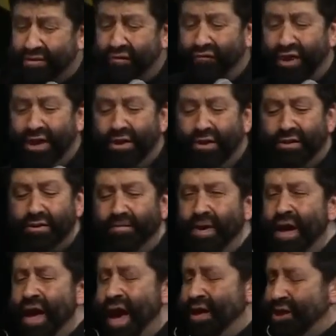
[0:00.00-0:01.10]
of the field.
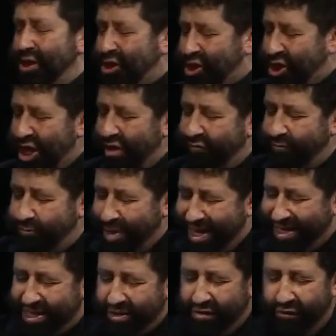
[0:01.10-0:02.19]
And the chief
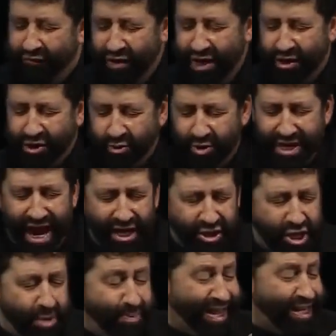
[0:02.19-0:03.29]
beast of the field to attack
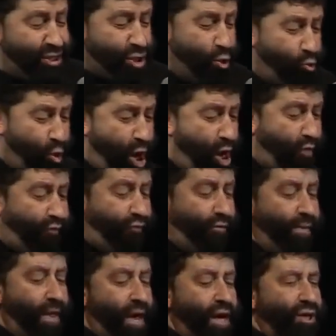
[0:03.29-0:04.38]
sheep is the wolf.
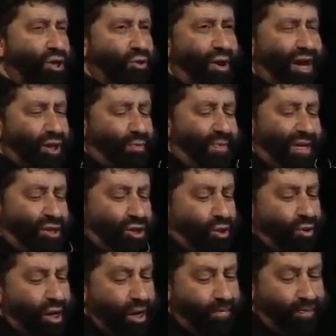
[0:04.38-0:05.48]
Strange
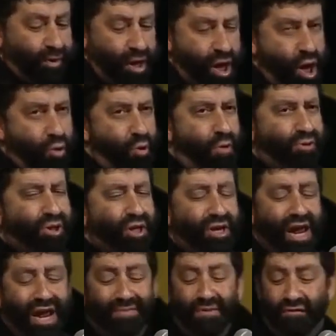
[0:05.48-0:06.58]
mystery. What was the
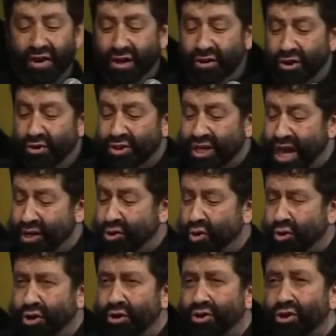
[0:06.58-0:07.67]
name of Hitler's
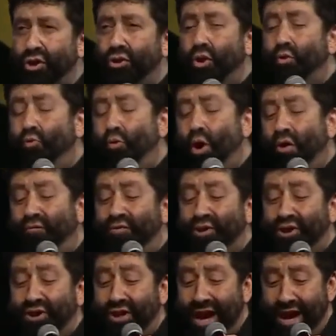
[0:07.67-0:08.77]
headquarters? The
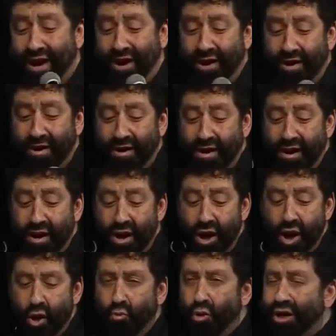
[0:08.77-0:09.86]
Wolf's Lair.
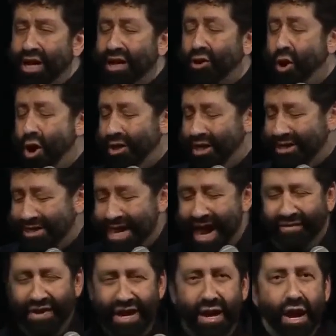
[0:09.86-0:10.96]
What did he call his
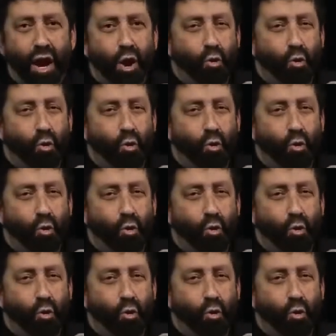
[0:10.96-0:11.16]
navy?